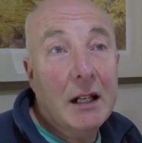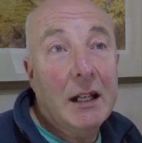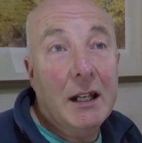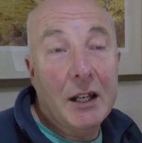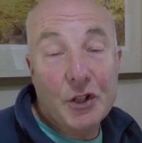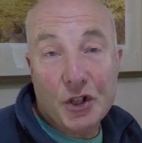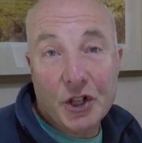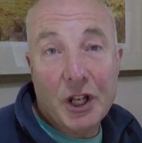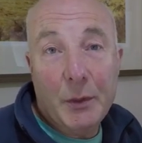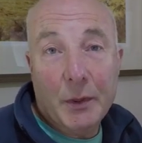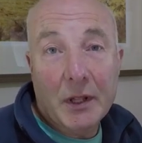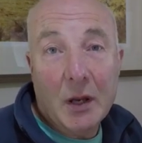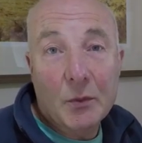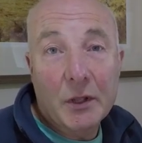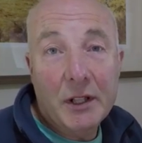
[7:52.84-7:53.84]
It's cheaper
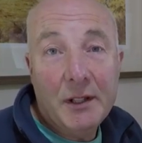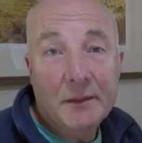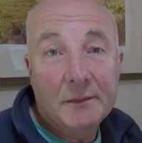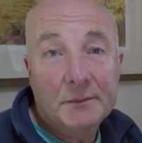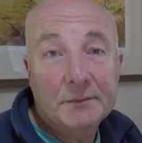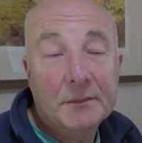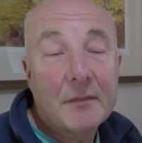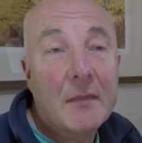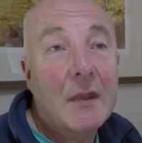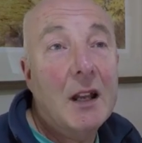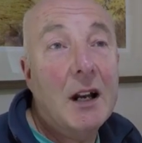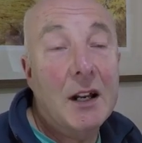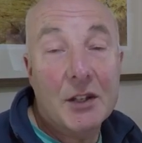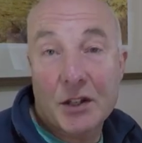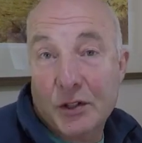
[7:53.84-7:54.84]
that way.
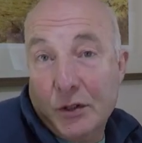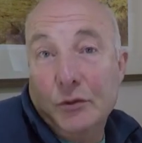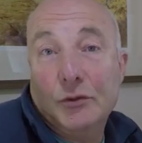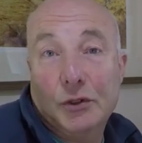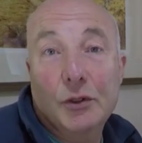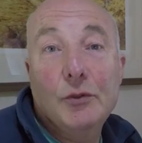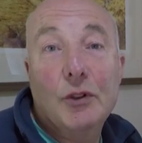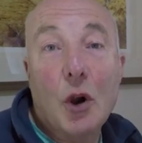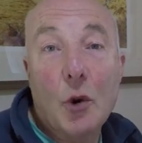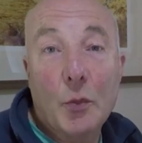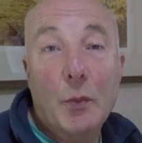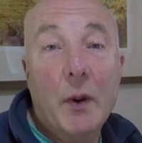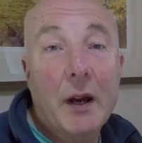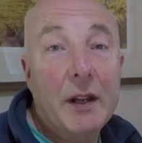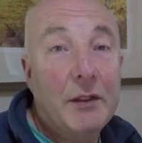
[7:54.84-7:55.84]
I still do go and
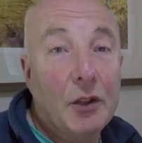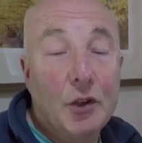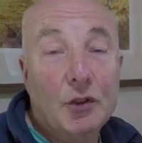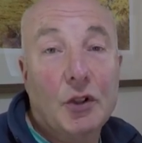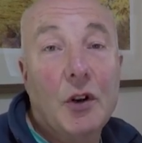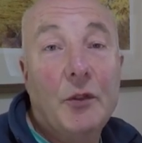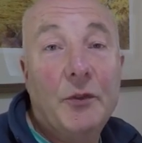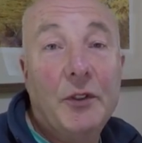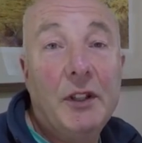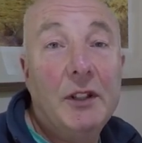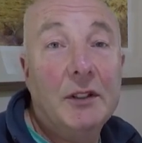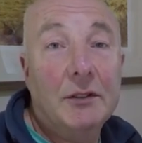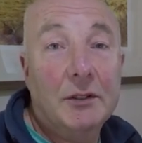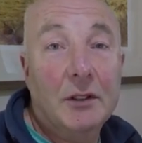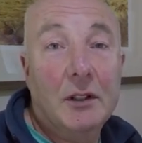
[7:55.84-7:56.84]
buy the odd coffee
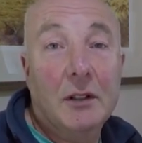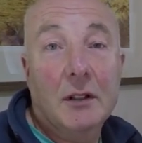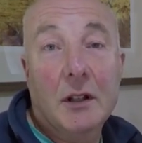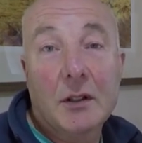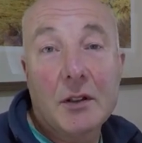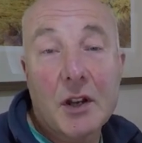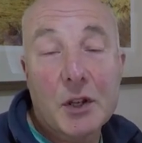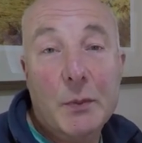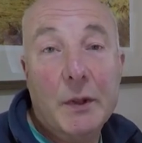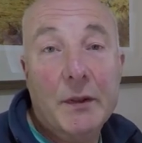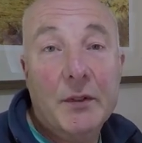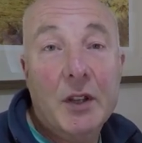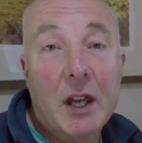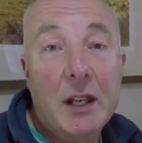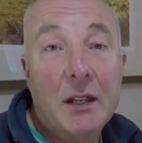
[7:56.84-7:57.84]
and a nice bit of
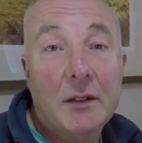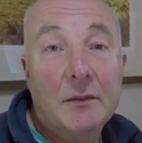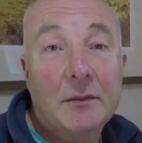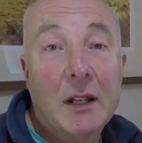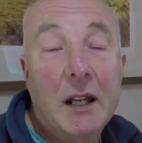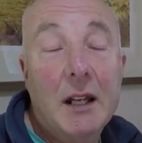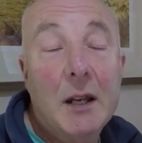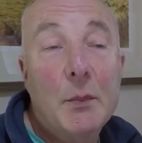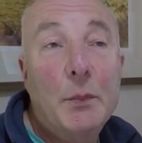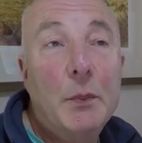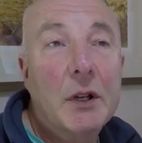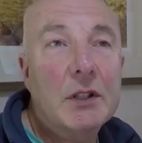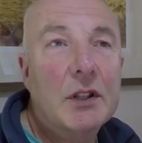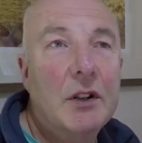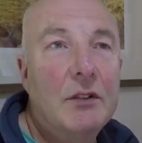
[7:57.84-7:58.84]
cake.
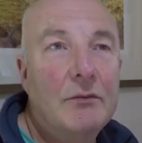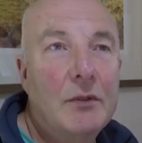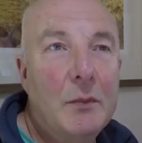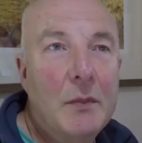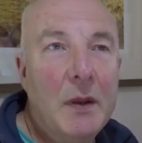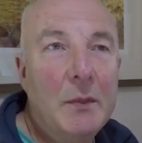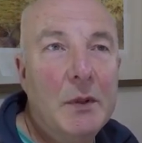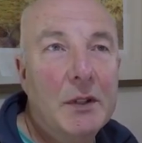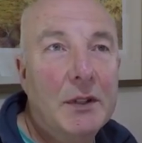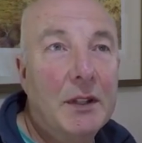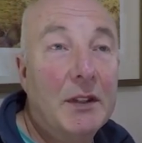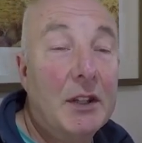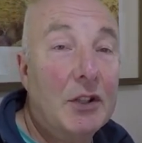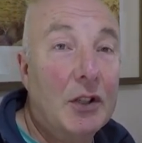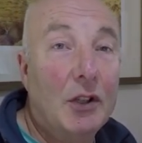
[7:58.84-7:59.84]
But remember that
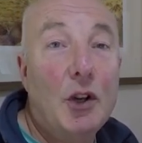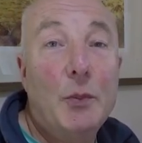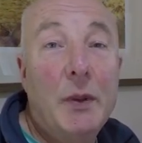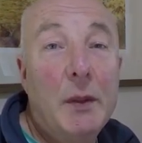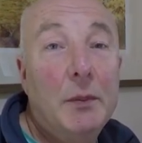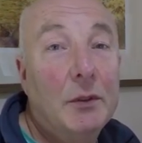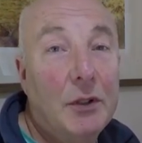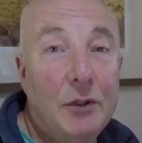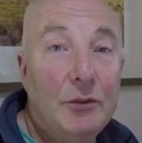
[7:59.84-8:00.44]
there's a lot of people who